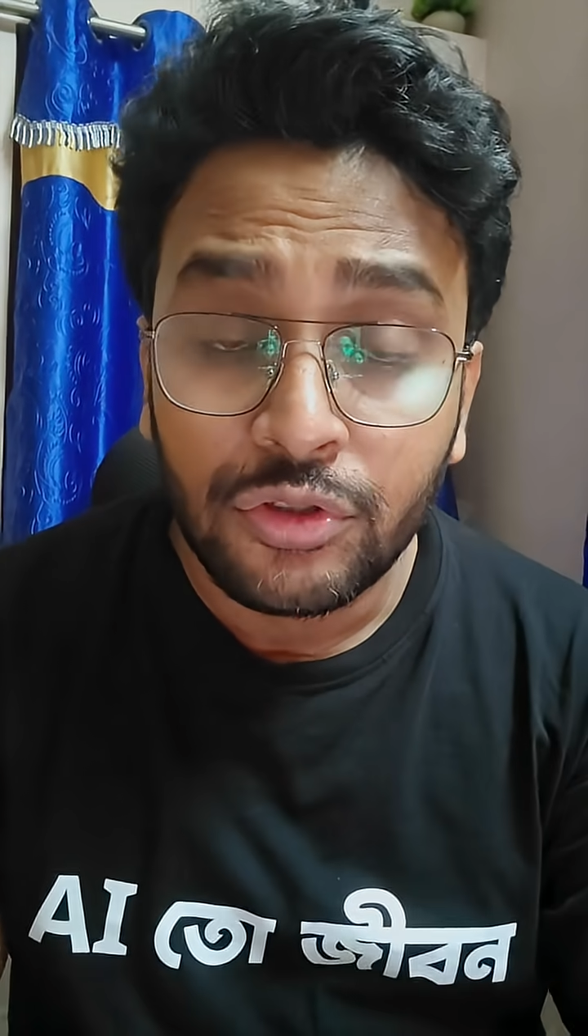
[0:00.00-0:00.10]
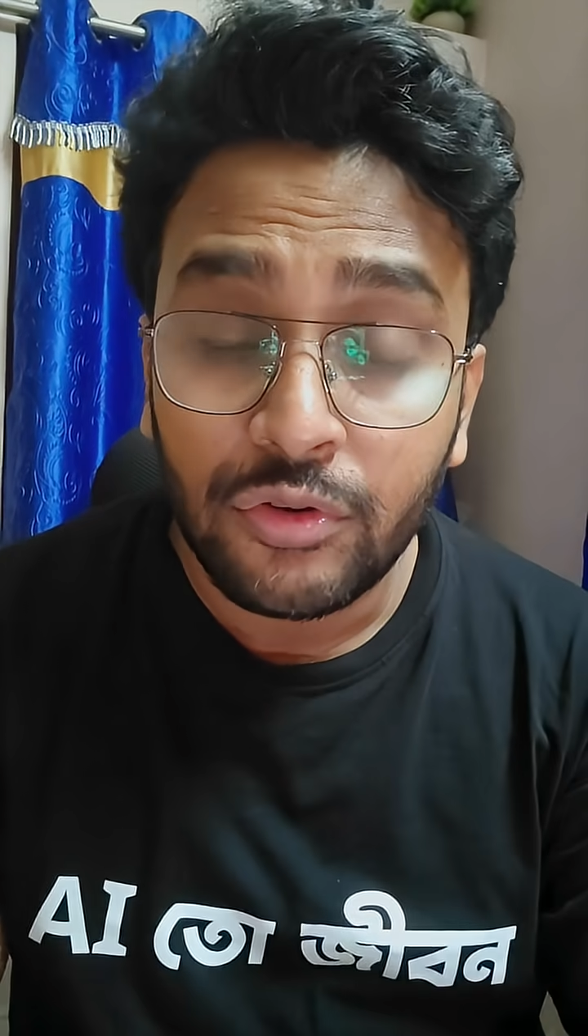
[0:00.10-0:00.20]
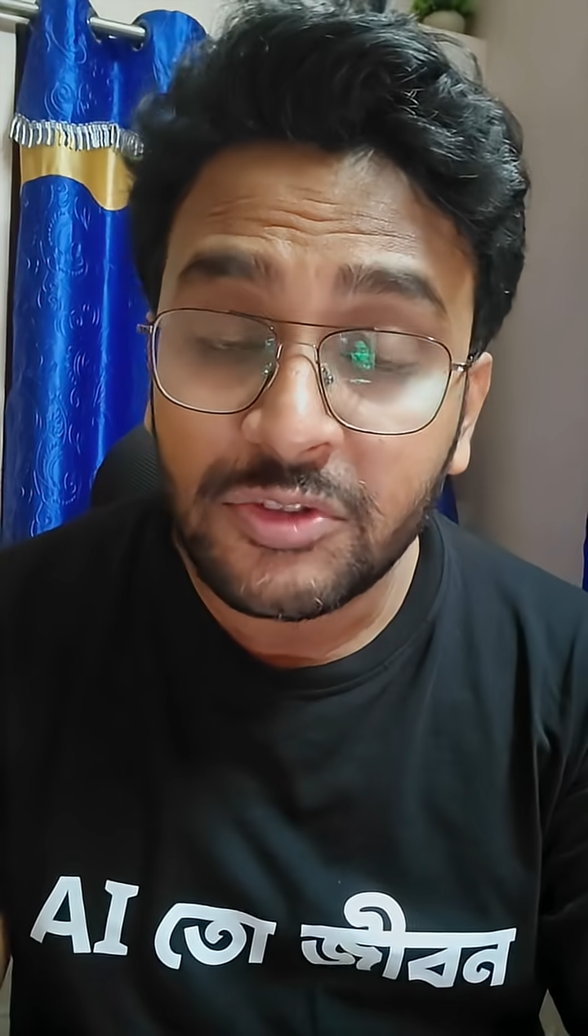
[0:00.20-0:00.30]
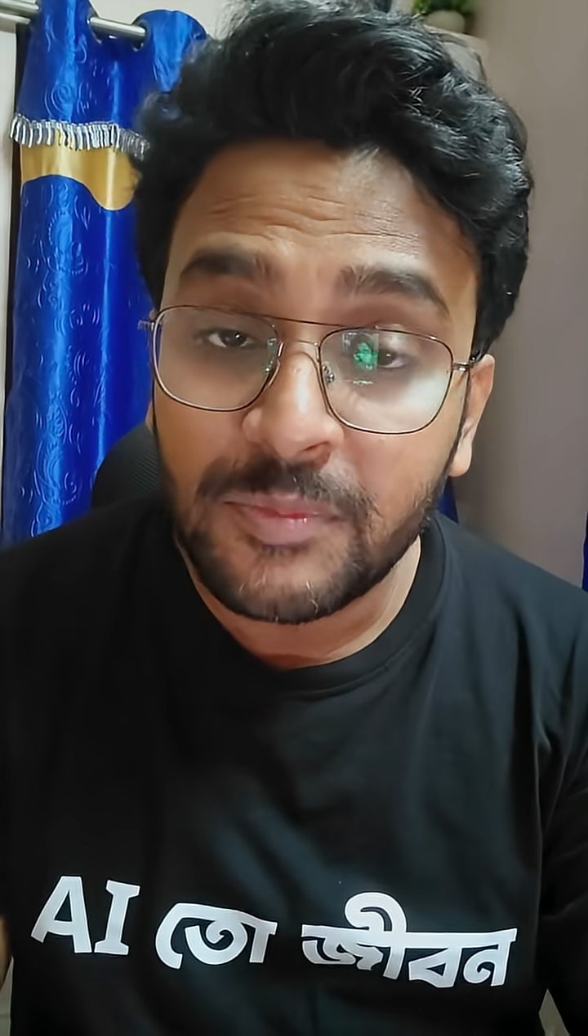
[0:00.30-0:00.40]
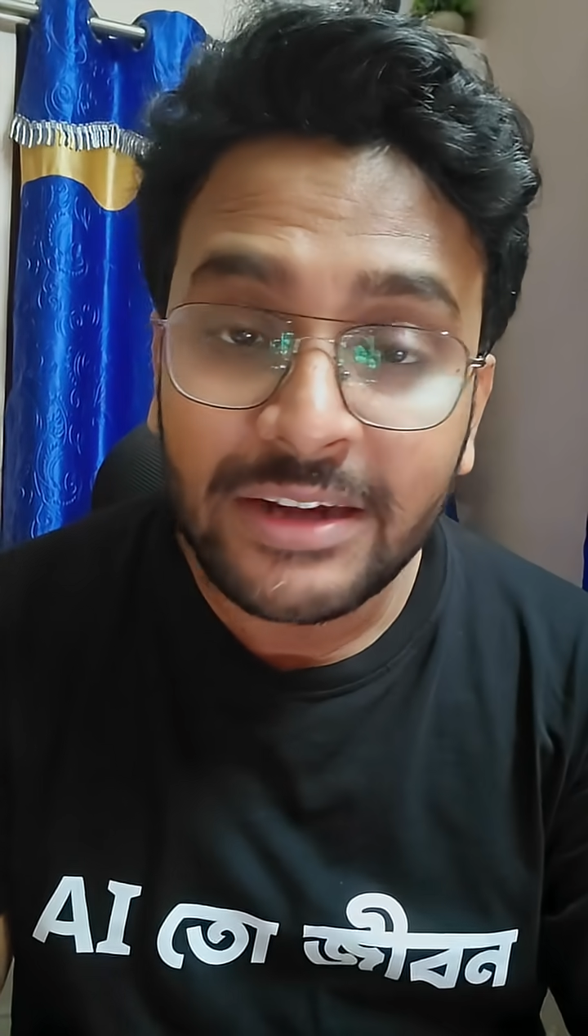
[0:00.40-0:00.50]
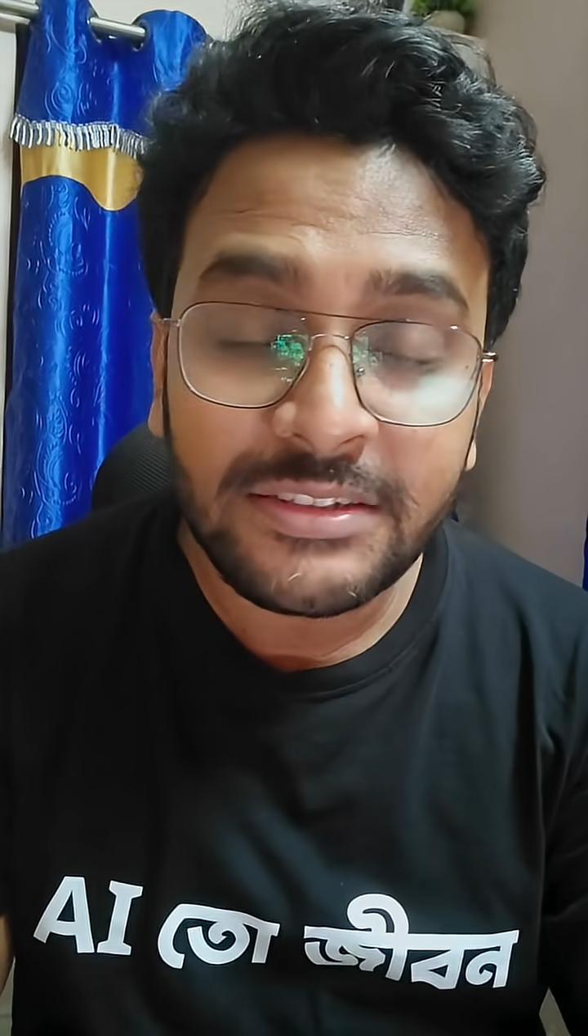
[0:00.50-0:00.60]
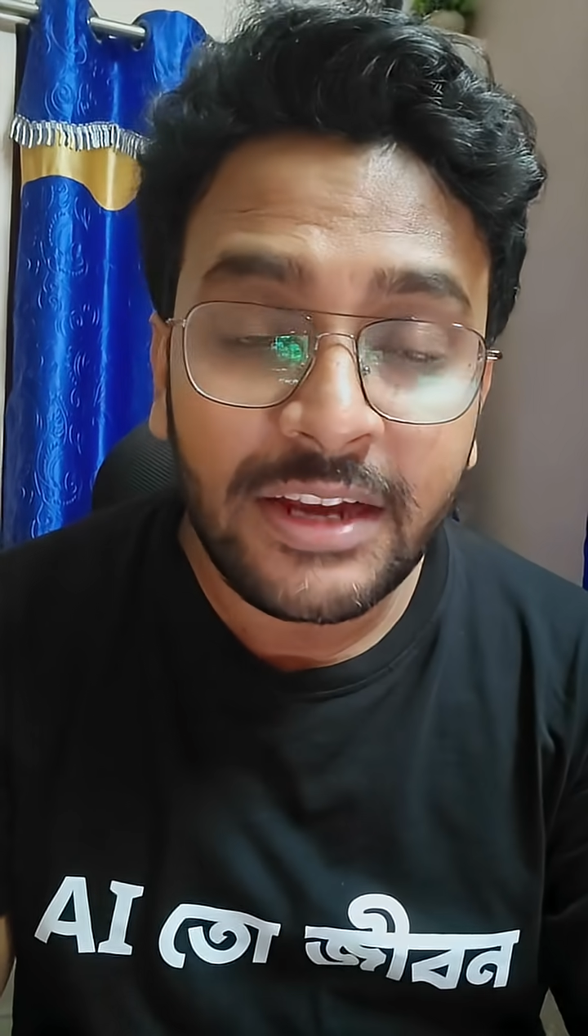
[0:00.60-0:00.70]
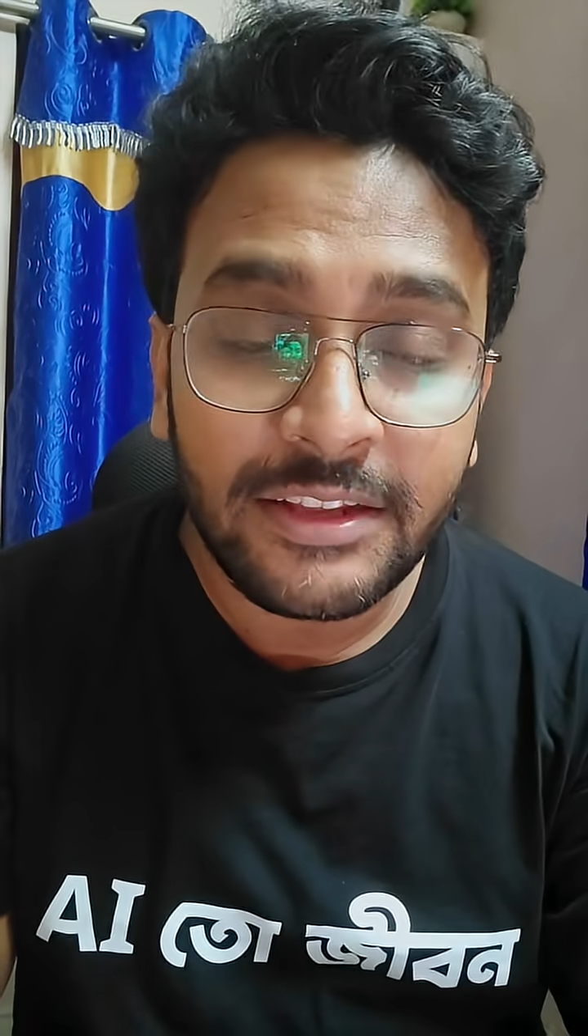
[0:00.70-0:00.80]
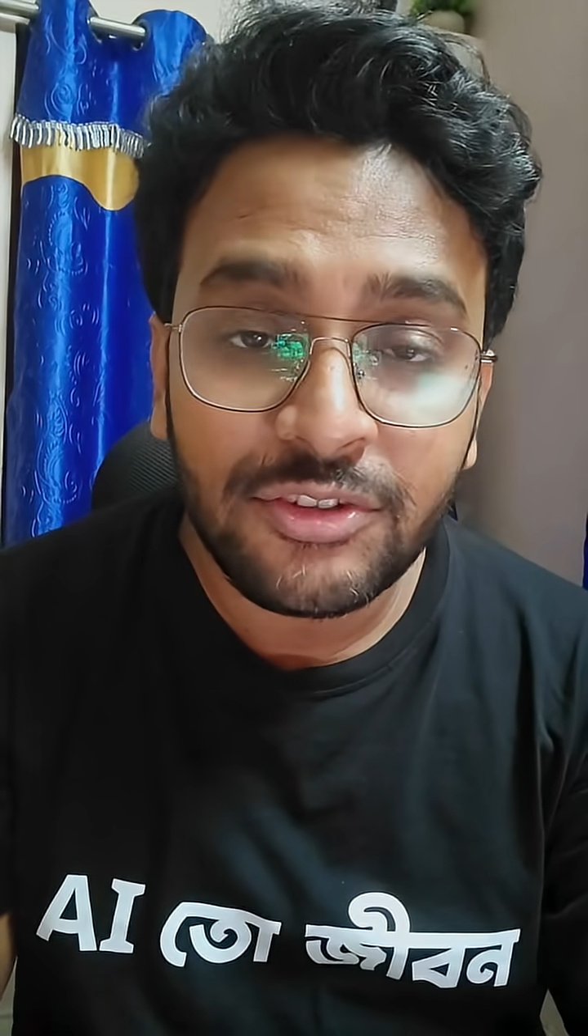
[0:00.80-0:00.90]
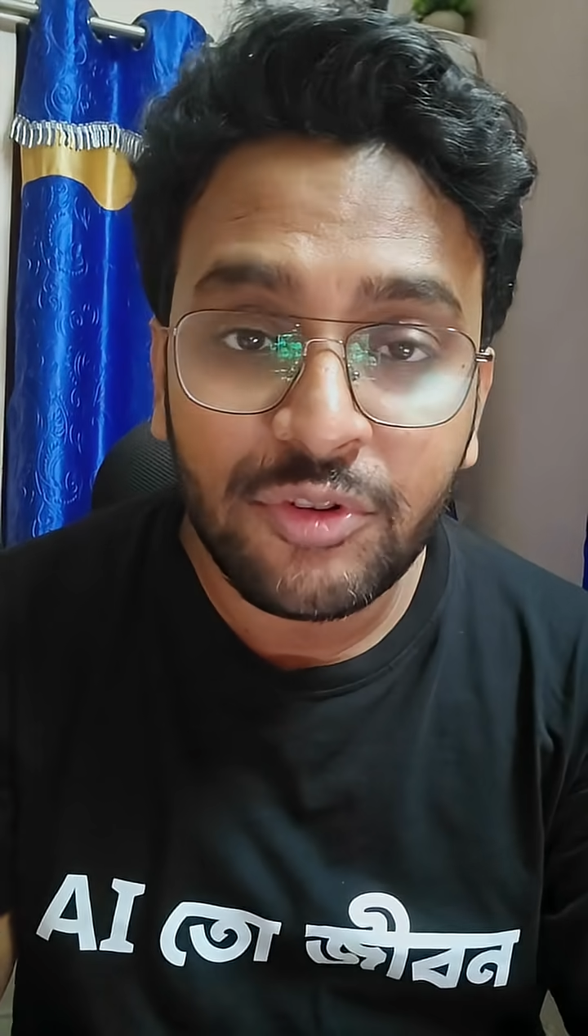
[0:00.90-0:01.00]
So a smart
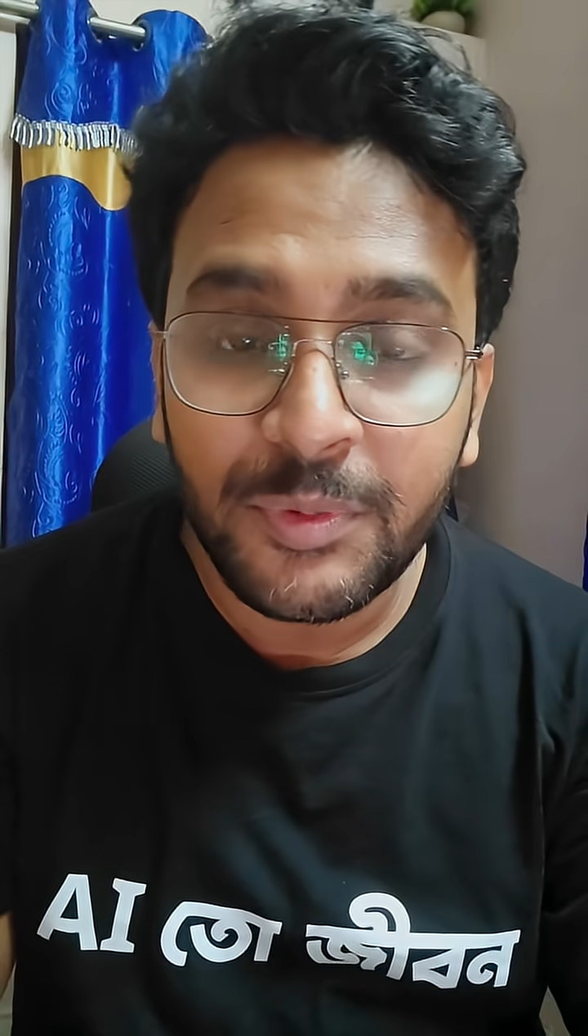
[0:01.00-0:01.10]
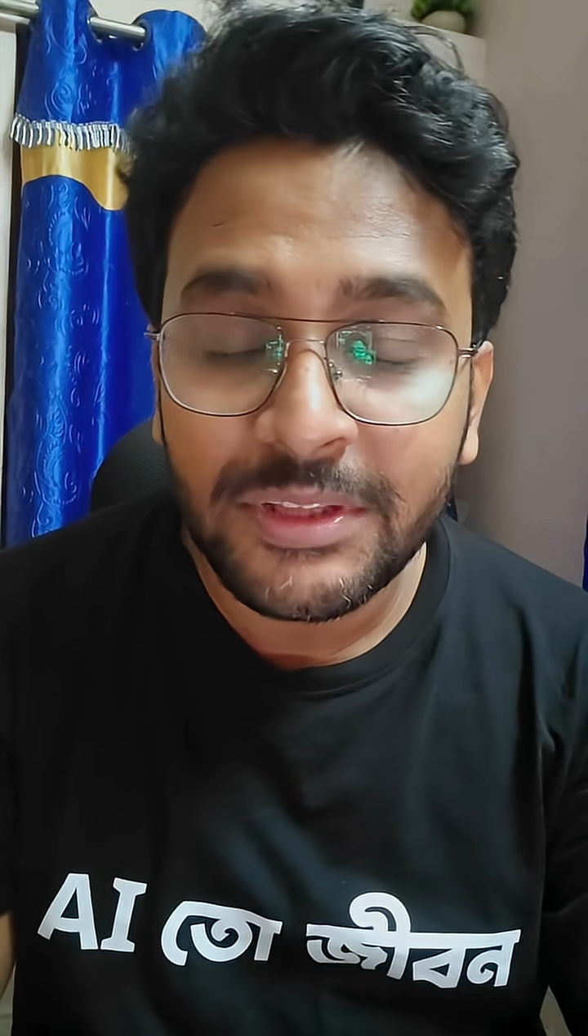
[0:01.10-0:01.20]
strategy would